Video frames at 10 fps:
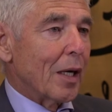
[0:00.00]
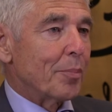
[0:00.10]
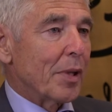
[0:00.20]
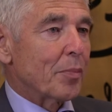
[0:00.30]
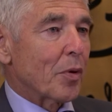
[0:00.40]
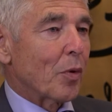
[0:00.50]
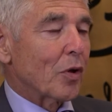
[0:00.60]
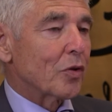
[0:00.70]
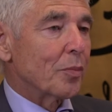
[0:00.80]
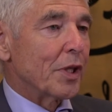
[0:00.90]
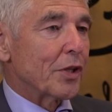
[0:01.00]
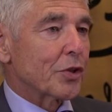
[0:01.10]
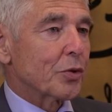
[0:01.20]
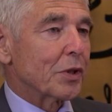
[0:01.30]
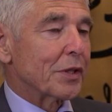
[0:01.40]
People want to be
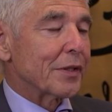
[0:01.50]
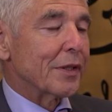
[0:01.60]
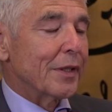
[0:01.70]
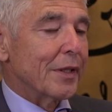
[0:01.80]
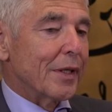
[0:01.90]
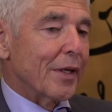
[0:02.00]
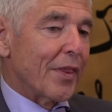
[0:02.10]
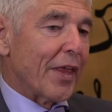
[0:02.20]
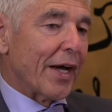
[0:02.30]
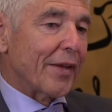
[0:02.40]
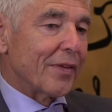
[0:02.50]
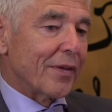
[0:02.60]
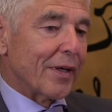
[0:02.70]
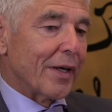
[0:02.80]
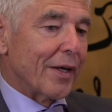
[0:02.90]
assured that
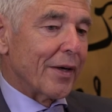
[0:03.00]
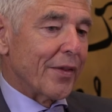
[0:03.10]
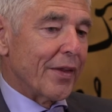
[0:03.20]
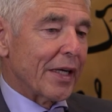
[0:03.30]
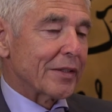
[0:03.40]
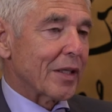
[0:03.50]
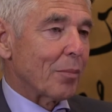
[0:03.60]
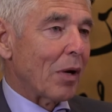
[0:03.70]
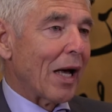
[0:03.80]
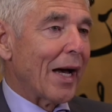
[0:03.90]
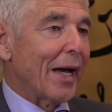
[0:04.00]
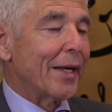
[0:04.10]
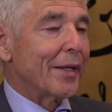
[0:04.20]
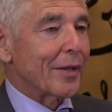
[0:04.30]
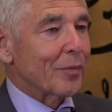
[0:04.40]
their
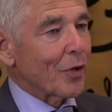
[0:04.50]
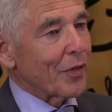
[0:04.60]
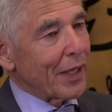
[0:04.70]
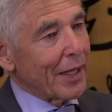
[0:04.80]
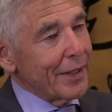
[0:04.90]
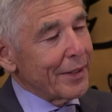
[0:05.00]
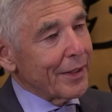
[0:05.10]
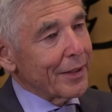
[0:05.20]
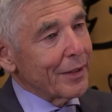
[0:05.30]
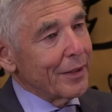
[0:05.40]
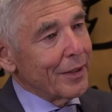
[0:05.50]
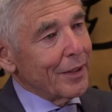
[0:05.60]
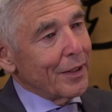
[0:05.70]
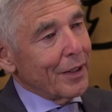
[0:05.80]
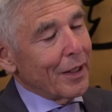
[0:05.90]
supply and what they are eating
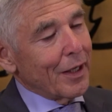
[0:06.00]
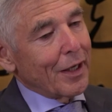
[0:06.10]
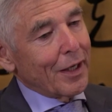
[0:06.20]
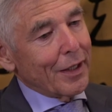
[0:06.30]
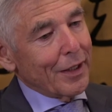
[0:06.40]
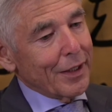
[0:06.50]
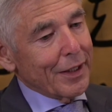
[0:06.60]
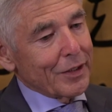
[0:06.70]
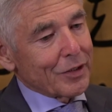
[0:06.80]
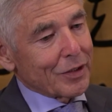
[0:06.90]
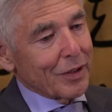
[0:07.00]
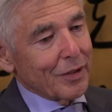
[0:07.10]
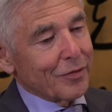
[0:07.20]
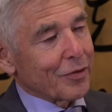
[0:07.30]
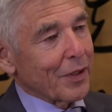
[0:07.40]
is
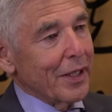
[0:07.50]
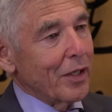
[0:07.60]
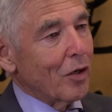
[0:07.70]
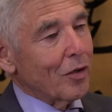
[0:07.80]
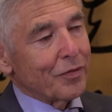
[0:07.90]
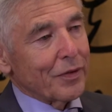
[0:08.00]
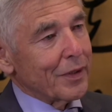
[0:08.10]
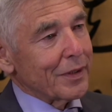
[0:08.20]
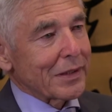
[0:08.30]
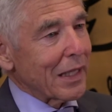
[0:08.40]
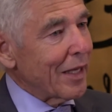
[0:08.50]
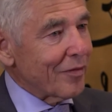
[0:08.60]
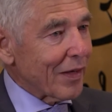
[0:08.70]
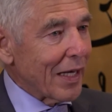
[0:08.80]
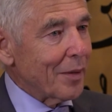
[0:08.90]
free of
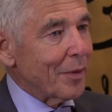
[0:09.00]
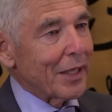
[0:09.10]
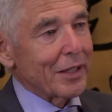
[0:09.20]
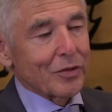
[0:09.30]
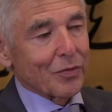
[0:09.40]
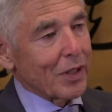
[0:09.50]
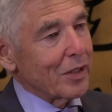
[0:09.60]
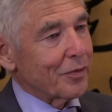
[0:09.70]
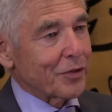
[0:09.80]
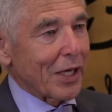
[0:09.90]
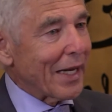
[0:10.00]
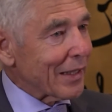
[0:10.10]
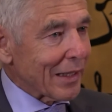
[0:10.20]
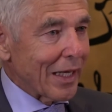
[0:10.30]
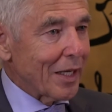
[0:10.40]
slave labor, is free of
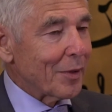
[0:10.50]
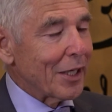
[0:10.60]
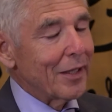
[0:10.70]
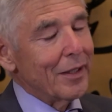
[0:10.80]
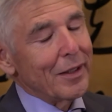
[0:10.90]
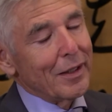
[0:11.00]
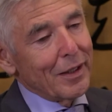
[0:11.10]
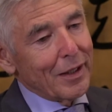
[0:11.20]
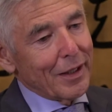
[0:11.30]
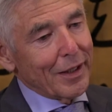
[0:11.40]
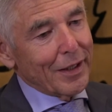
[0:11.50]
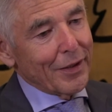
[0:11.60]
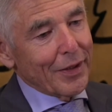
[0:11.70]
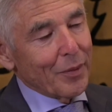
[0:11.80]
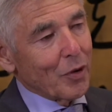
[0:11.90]
child labor.
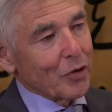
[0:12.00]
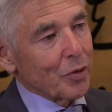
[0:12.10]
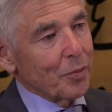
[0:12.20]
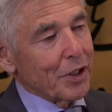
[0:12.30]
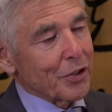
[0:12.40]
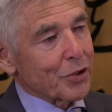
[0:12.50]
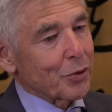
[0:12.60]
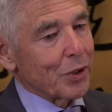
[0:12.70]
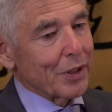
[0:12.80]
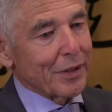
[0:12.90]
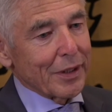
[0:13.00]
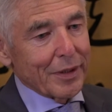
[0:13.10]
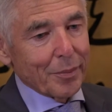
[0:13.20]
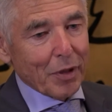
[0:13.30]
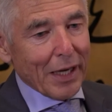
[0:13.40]
They want to be assured that
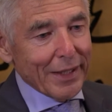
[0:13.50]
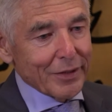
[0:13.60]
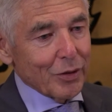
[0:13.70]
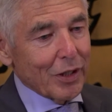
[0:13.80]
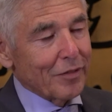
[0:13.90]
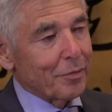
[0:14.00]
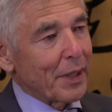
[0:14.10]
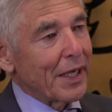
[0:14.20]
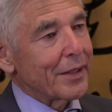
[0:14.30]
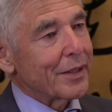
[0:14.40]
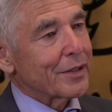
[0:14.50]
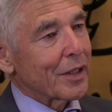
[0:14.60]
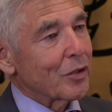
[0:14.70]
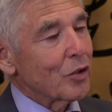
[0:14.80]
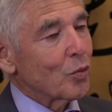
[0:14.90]
the price you have paid is a
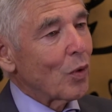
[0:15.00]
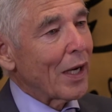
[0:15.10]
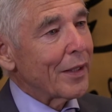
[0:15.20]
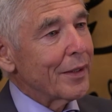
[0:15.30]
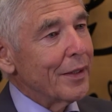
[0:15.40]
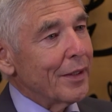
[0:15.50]
good one.